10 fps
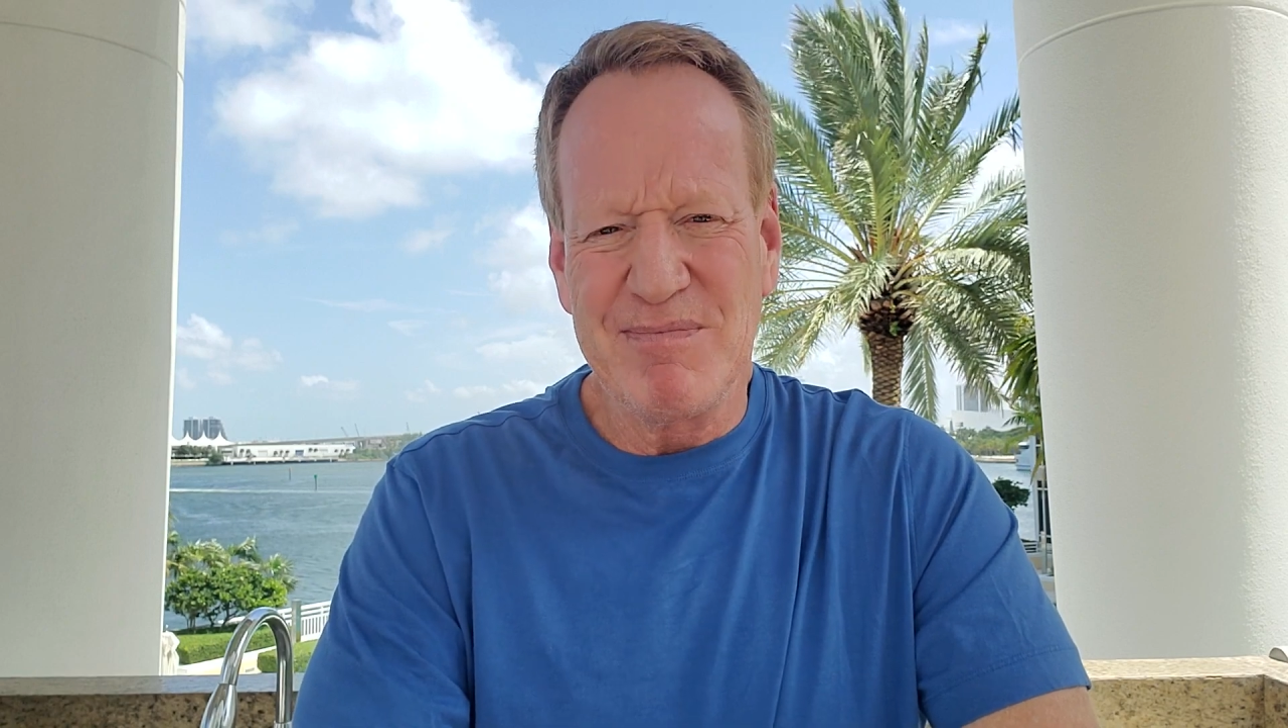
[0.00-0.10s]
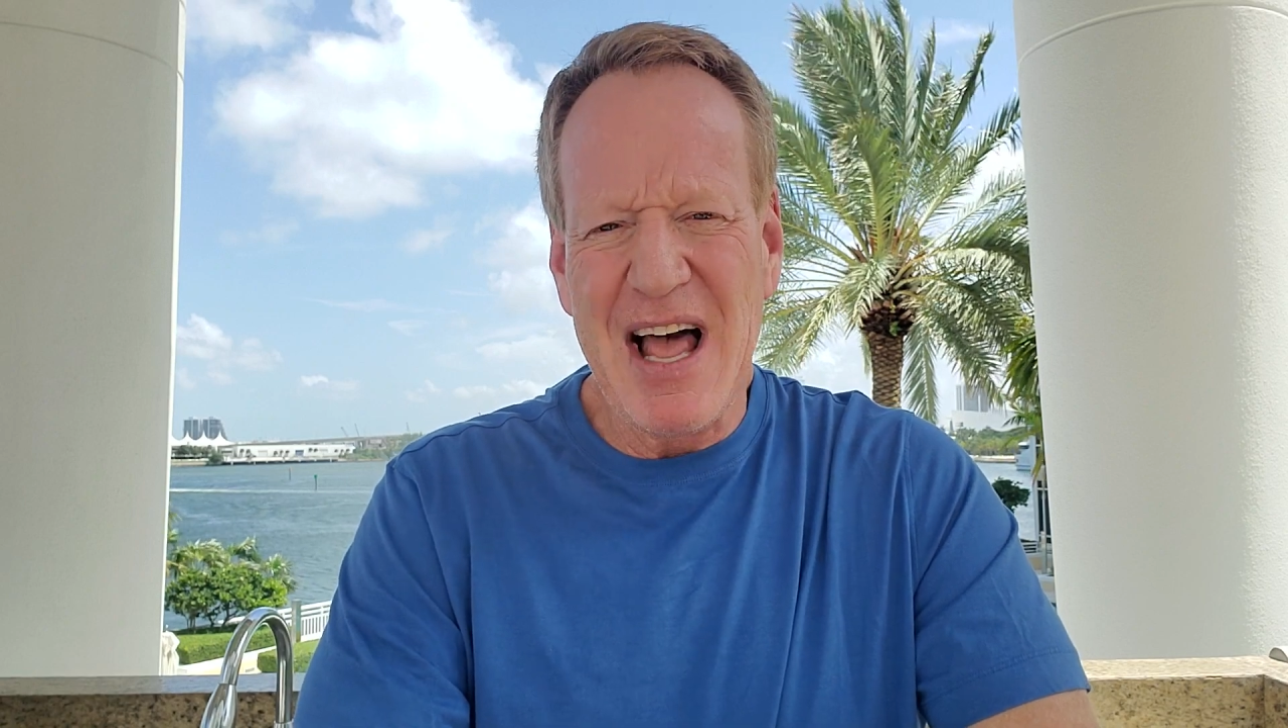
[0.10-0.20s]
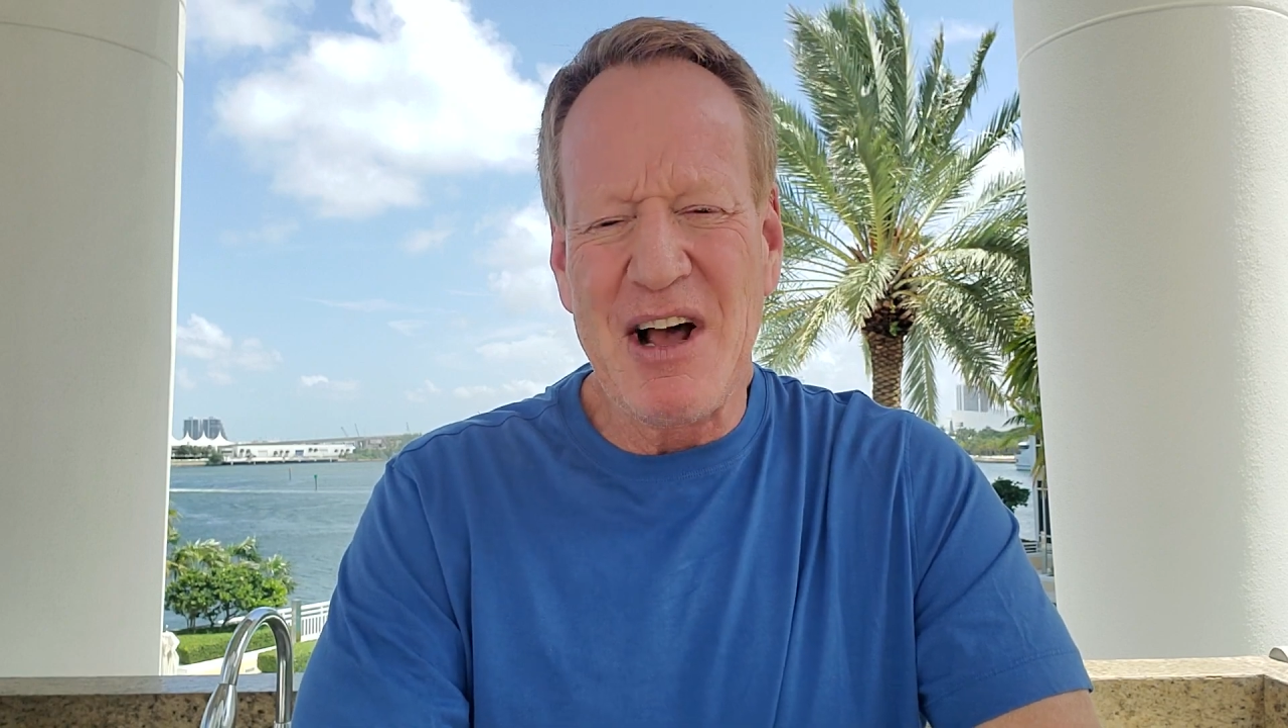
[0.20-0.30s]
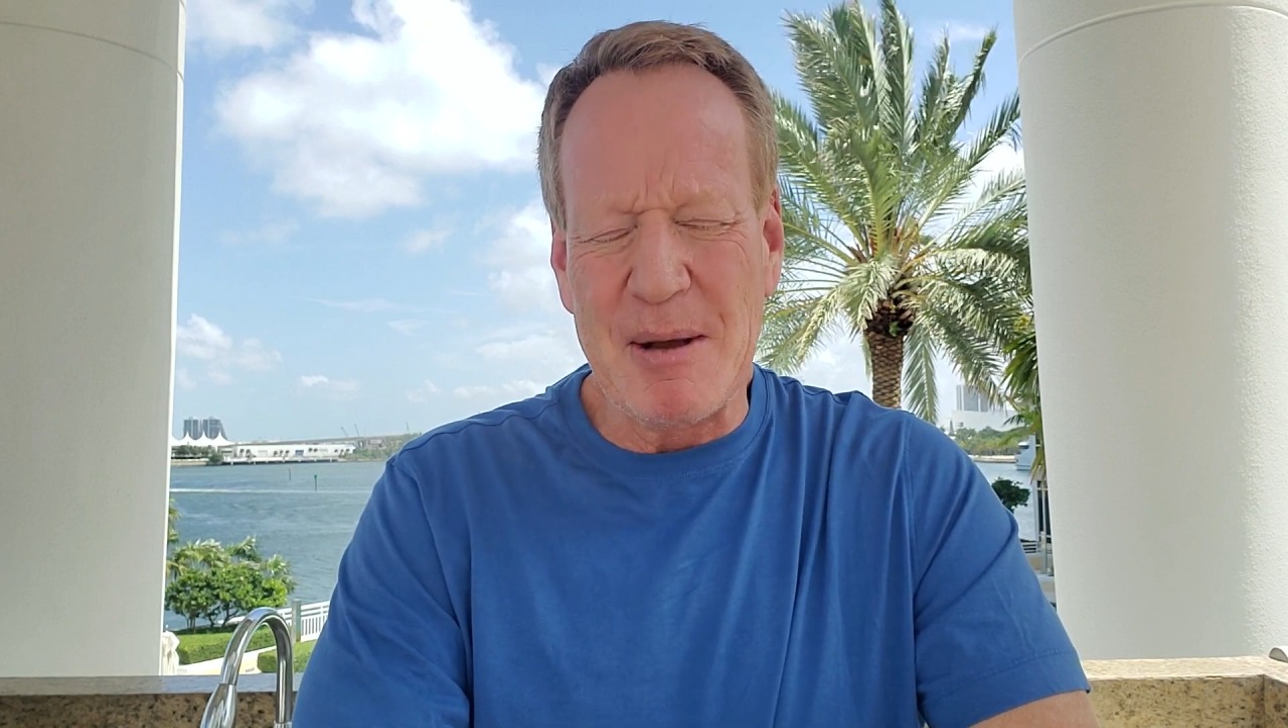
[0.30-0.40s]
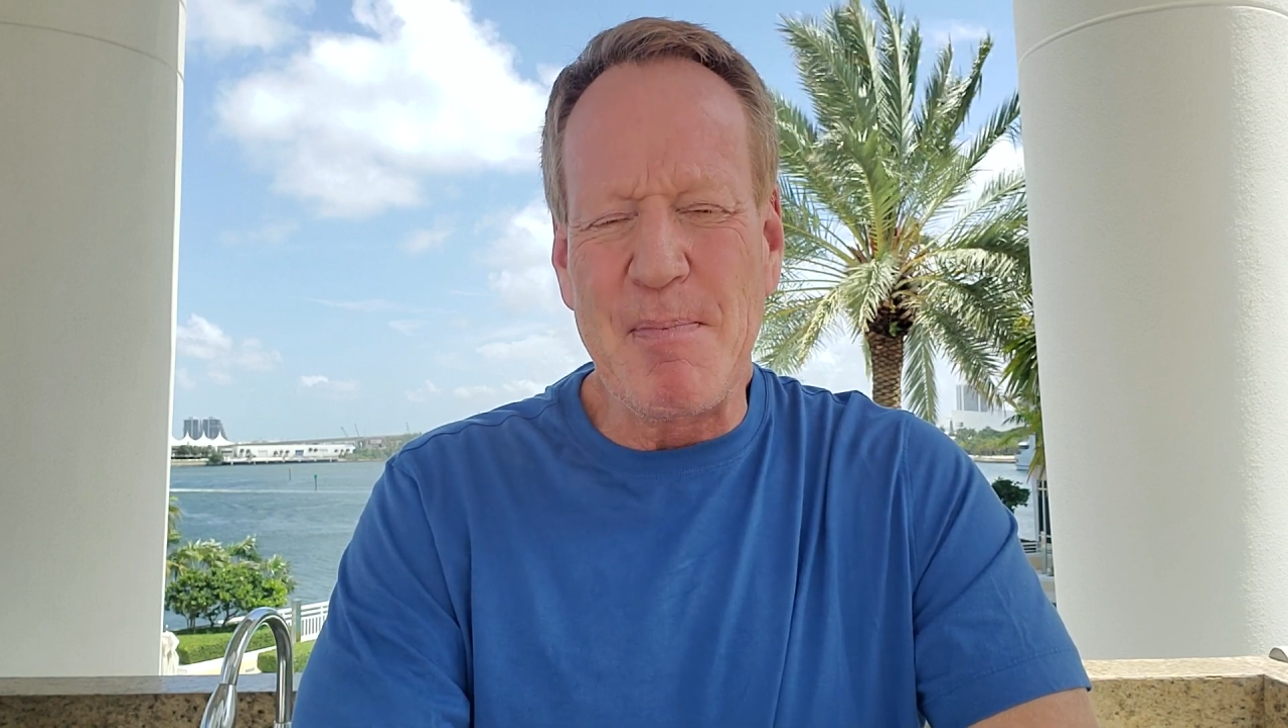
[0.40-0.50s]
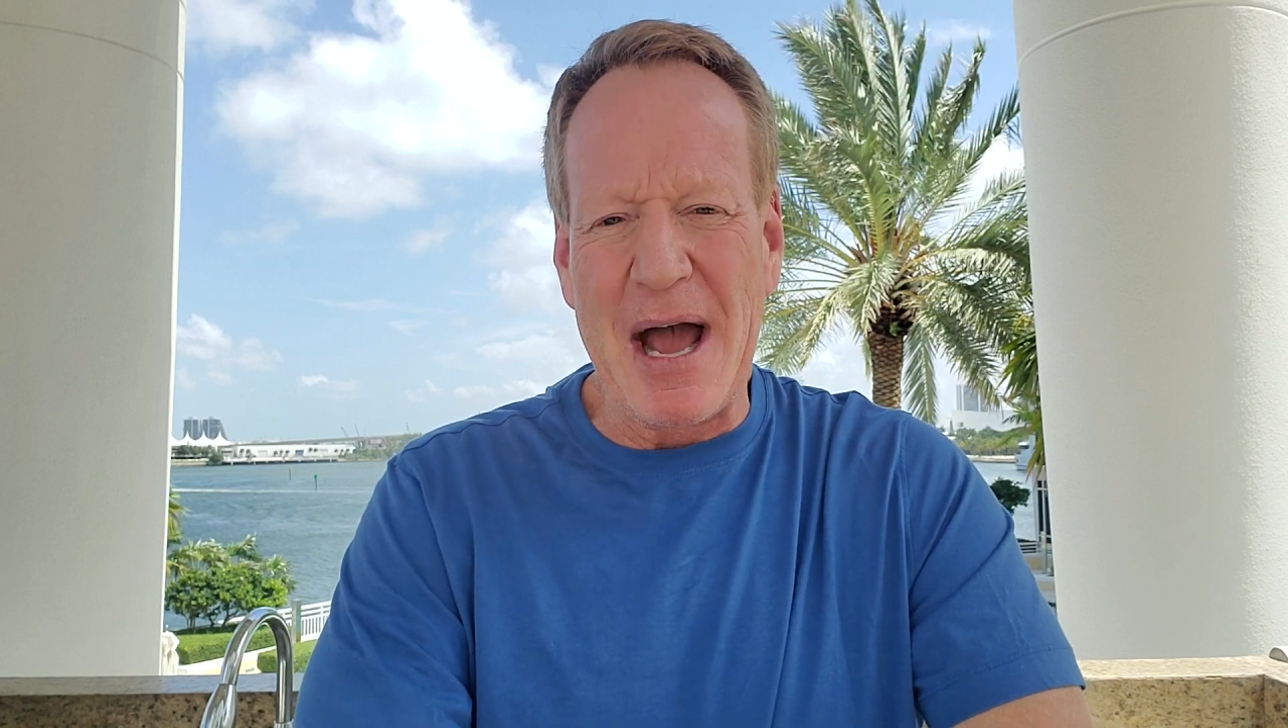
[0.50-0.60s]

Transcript: I'll get